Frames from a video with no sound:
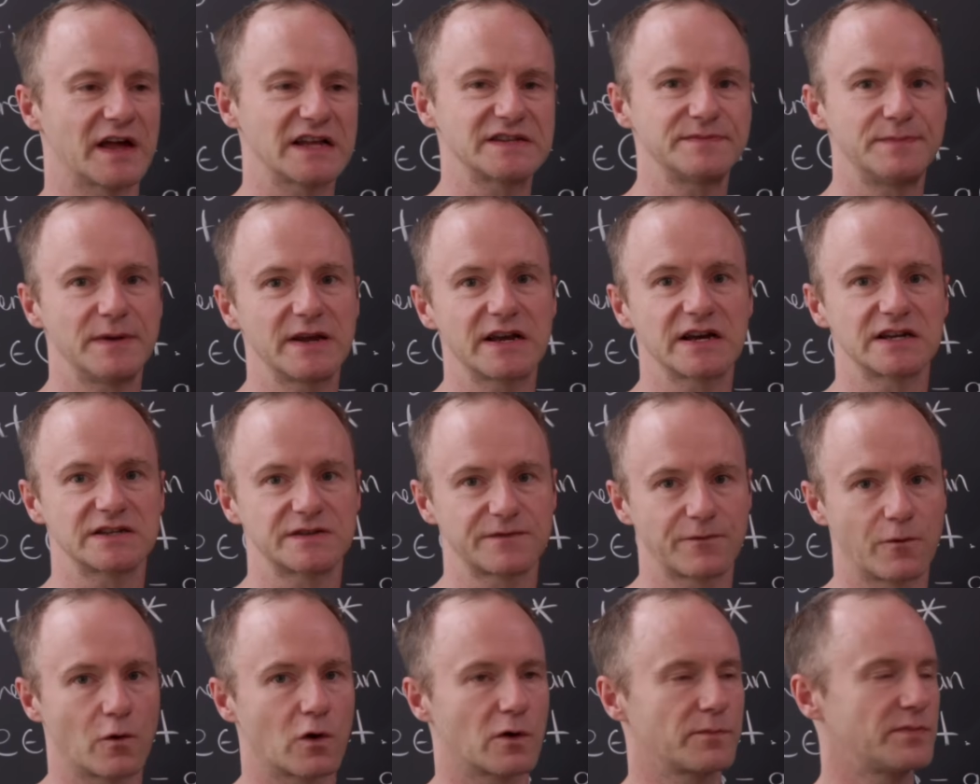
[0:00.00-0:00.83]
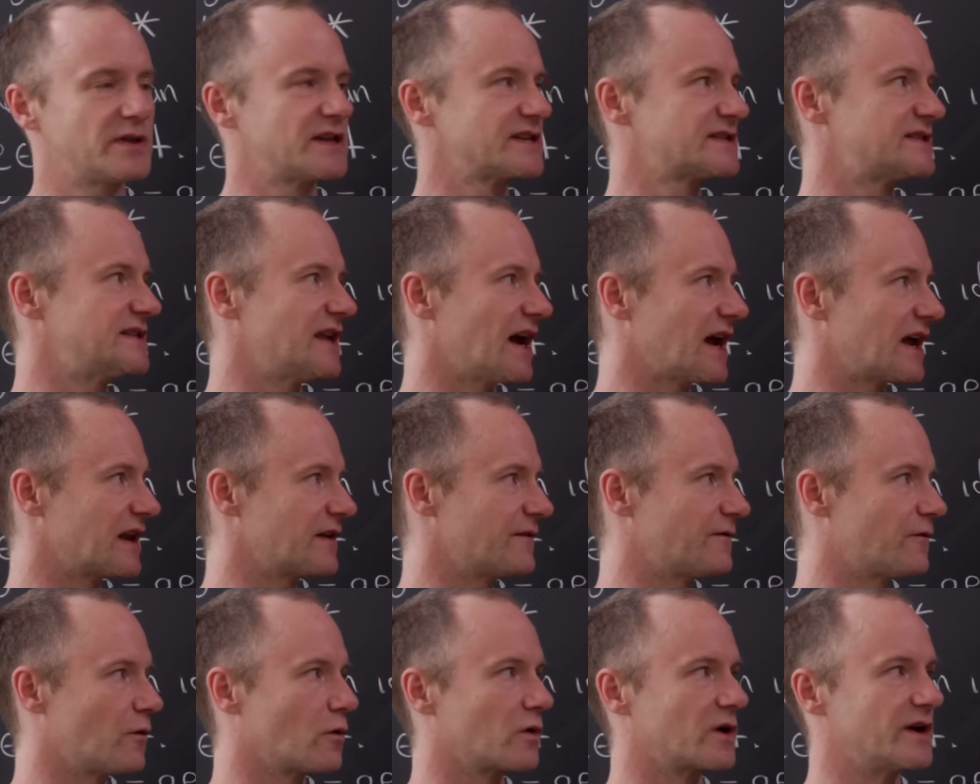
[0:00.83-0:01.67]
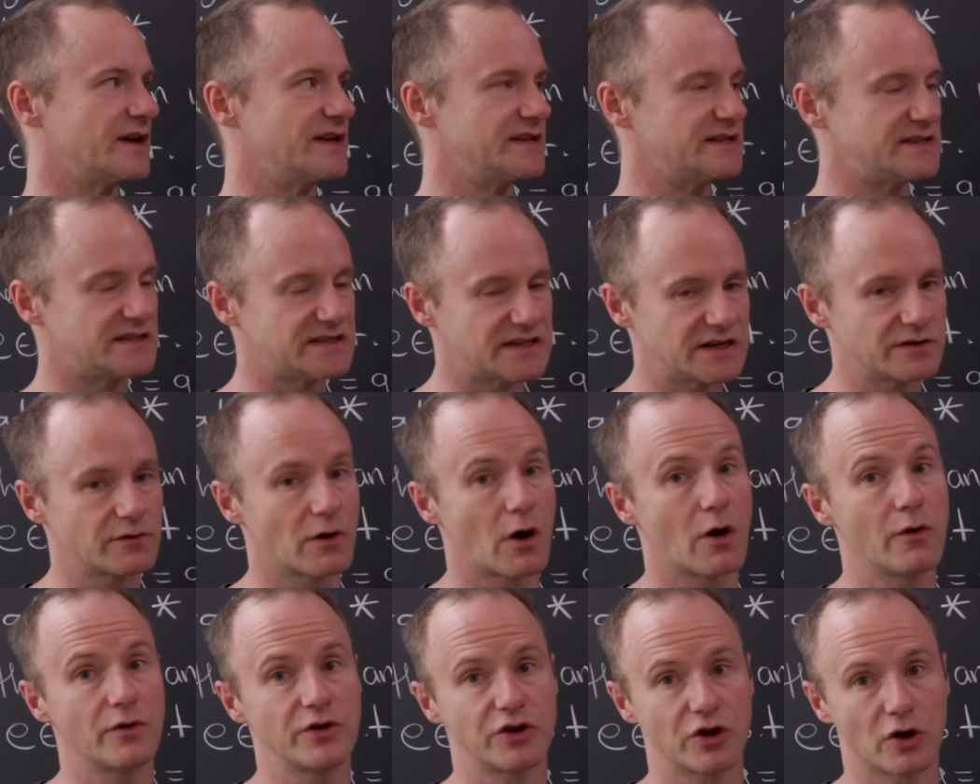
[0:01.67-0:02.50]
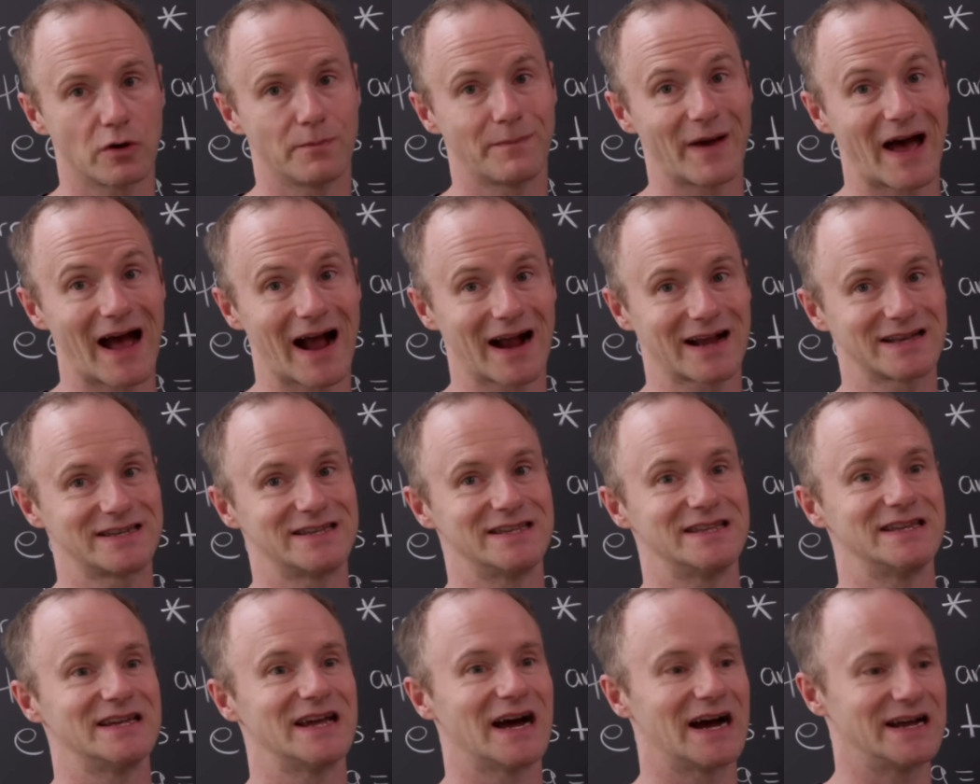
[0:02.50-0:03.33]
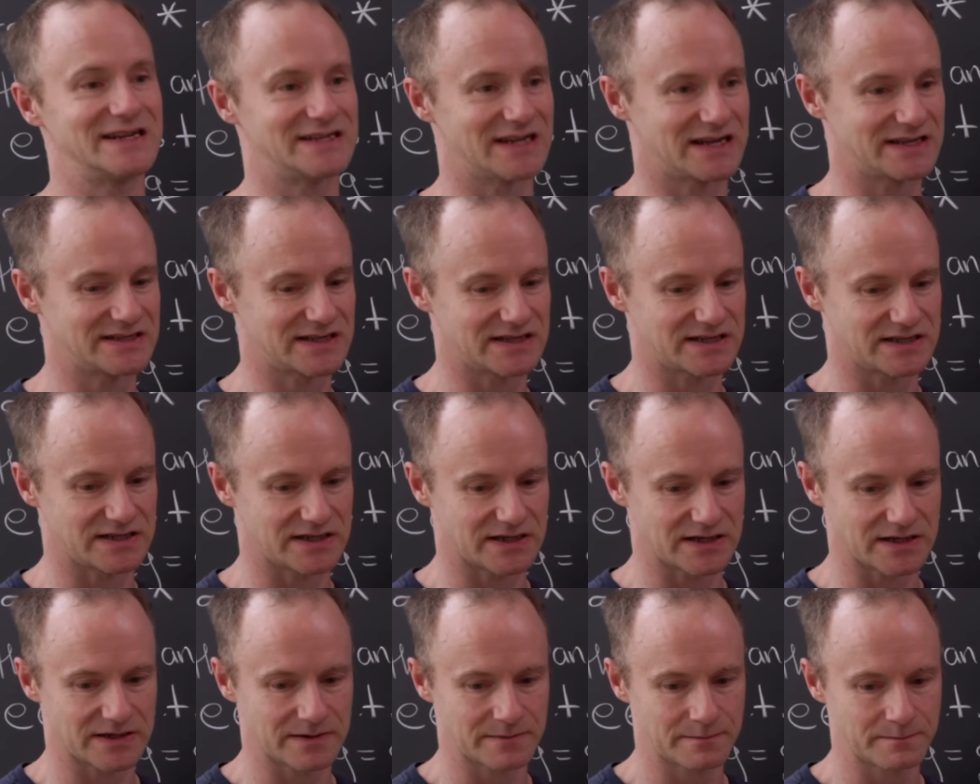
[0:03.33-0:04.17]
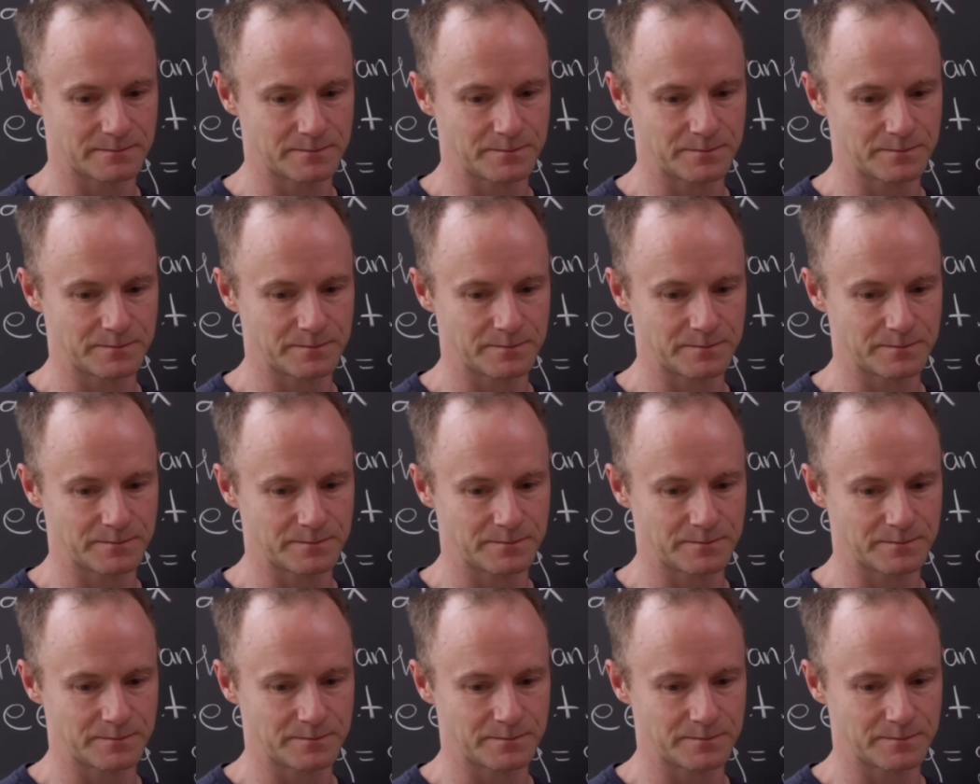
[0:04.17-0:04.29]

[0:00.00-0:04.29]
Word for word: That's because 4 plus negative 4 is 0. You're back to the identity.